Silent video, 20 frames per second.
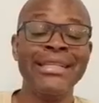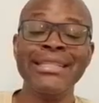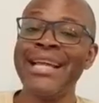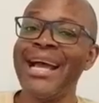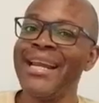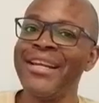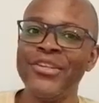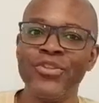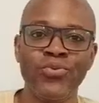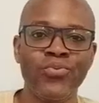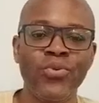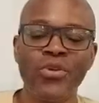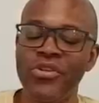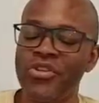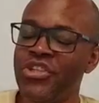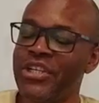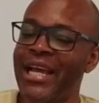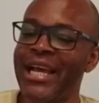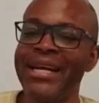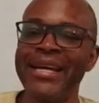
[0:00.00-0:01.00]
That is
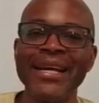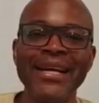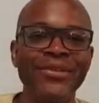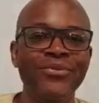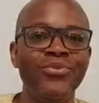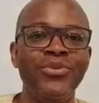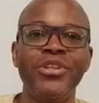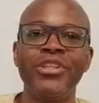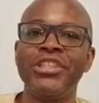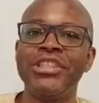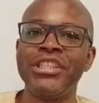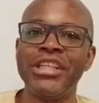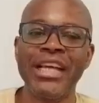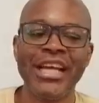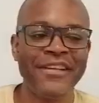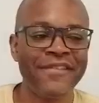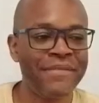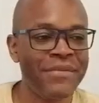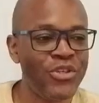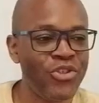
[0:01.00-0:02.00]
what China and Russia
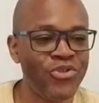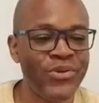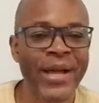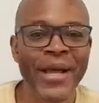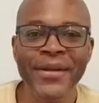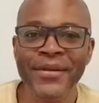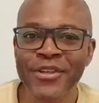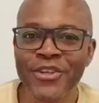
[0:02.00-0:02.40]
have been trying